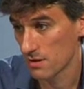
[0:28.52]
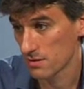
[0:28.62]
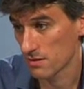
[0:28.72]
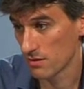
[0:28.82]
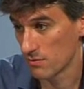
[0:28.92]

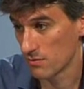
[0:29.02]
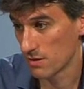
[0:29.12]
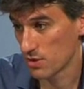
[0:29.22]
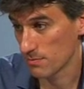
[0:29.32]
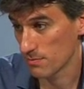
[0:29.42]
so
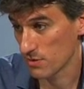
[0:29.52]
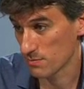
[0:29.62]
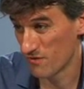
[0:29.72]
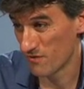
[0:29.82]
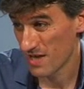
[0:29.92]
the bishop
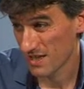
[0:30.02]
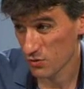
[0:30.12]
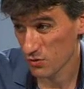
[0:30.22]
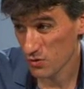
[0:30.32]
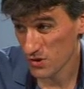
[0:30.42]
must move.
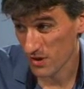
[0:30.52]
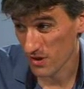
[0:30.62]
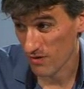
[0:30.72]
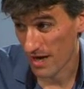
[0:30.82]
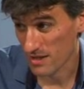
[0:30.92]
There's also a
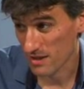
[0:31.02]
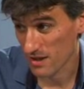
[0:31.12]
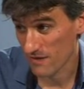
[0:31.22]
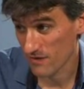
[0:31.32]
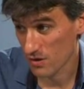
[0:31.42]
threat
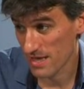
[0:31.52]
of the